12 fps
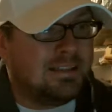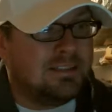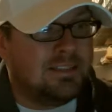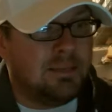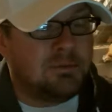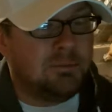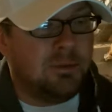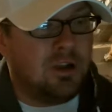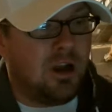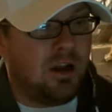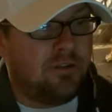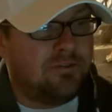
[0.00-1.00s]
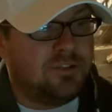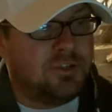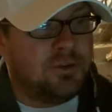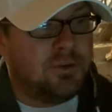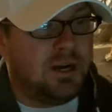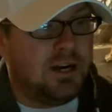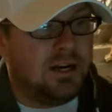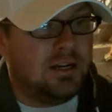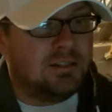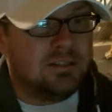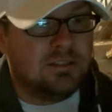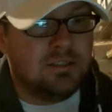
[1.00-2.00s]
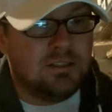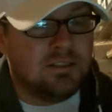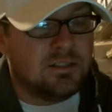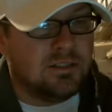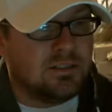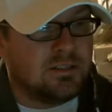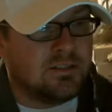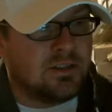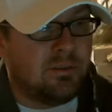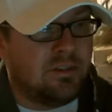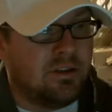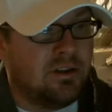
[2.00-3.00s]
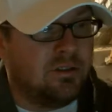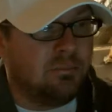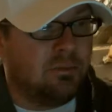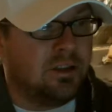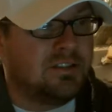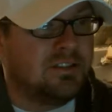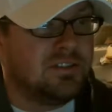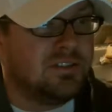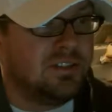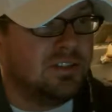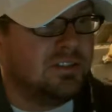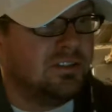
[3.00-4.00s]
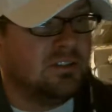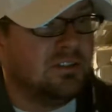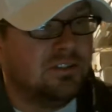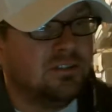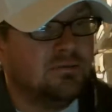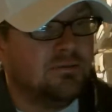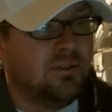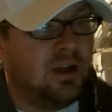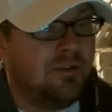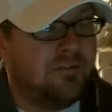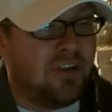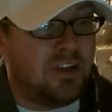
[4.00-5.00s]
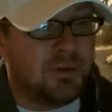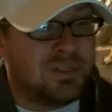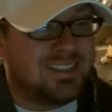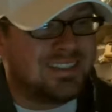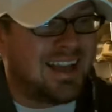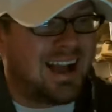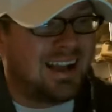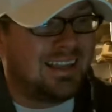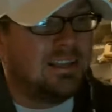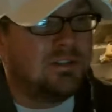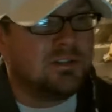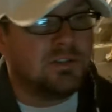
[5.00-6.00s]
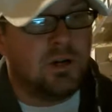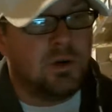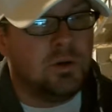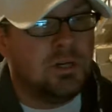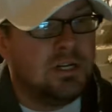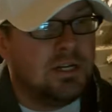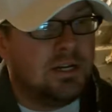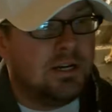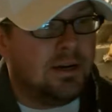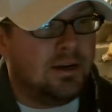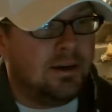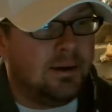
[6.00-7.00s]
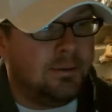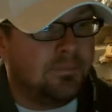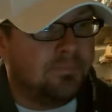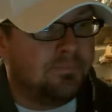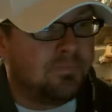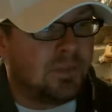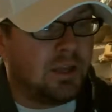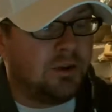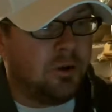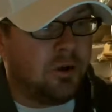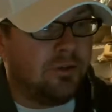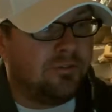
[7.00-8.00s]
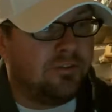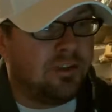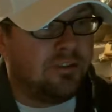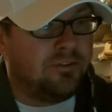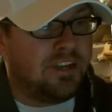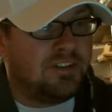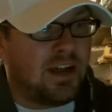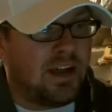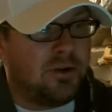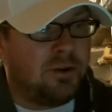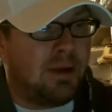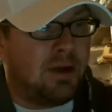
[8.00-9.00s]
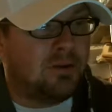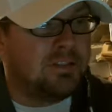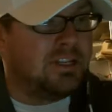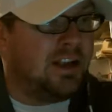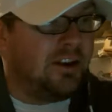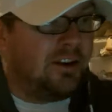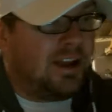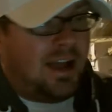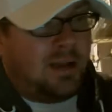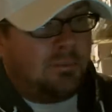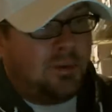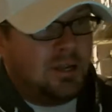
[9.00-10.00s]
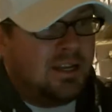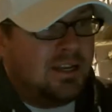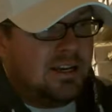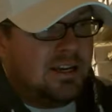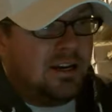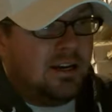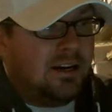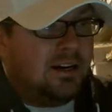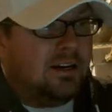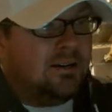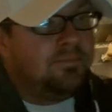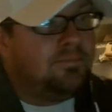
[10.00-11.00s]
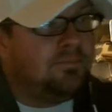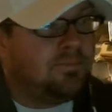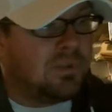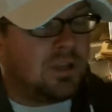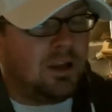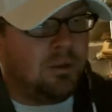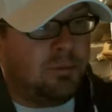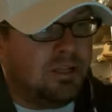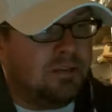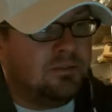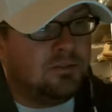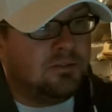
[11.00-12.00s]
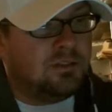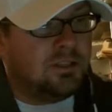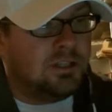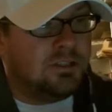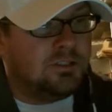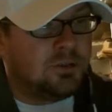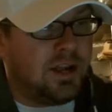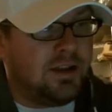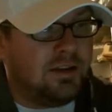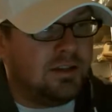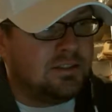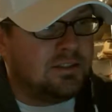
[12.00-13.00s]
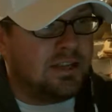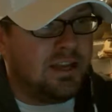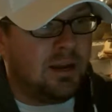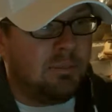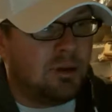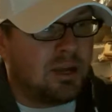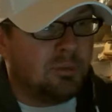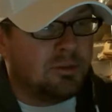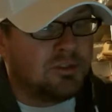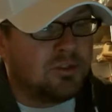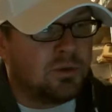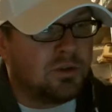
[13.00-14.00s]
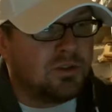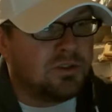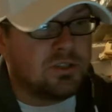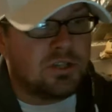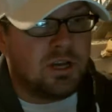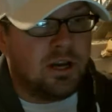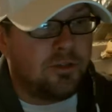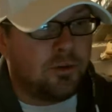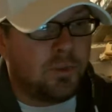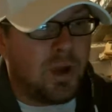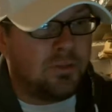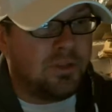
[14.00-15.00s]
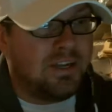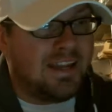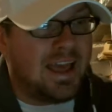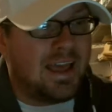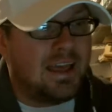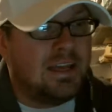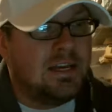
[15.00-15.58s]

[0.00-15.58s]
tips me off to some of the places the vendor is stocking. So I don't know if he's out and about today or not, but I'll be trying to hit up a couple stores throughout the day.